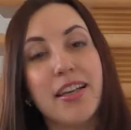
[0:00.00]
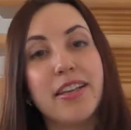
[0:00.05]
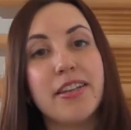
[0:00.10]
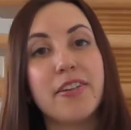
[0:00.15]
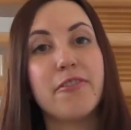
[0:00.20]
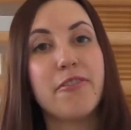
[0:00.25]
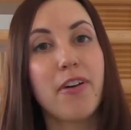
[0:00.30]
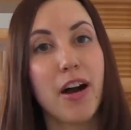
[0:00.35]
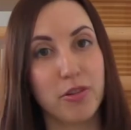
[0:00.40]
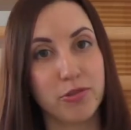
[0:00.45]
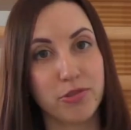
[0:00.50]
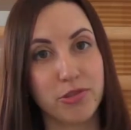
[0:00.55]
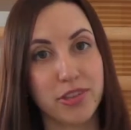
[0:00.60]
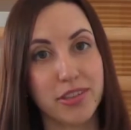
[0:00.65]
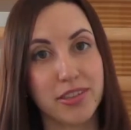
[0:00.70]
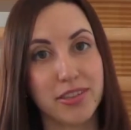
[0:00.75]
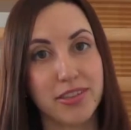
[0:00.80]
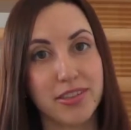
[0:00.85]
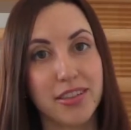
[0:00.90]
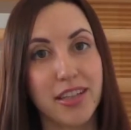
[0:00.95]
and the
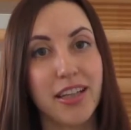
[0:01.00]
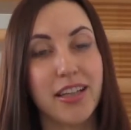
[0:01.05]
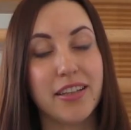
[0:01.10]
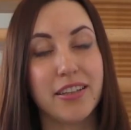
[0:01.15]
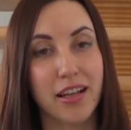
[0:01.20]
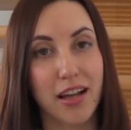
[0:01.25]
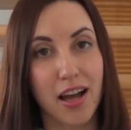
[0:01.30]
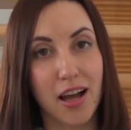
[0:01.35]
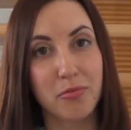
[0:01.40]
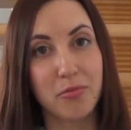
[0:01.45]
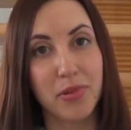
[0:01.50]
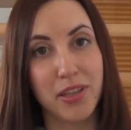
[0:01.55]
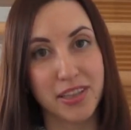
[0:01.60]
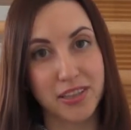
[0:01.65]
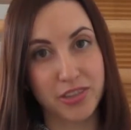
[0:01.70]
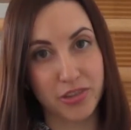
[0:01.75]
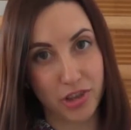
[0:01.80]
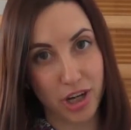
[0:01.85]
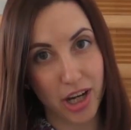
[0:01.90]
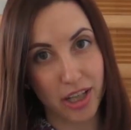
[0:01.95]
founders in the
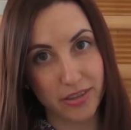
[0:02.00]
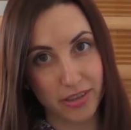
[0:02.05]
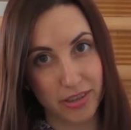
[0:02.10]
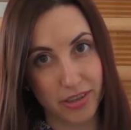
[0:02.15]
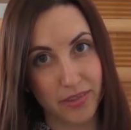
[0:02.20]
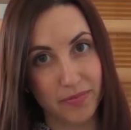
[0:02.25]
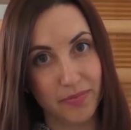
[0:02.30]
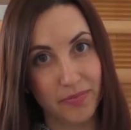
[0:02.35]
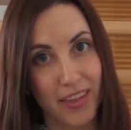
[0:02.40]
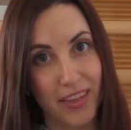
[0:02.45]
company's charter,